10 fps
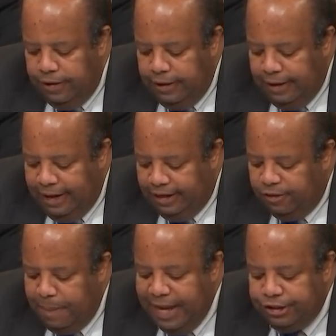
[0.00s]
The
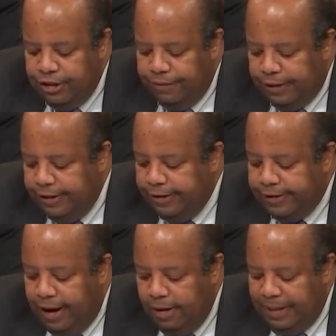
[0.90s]
expansion of the gig
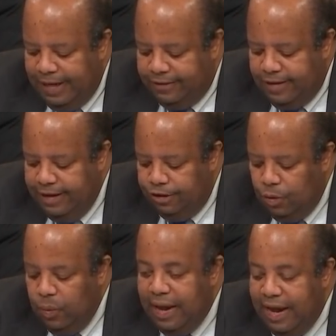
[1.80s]
economy has led
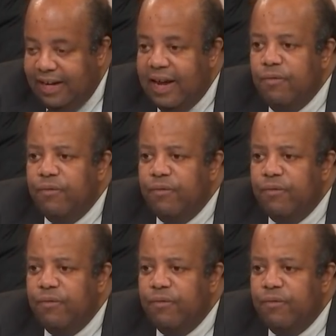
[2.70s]
to an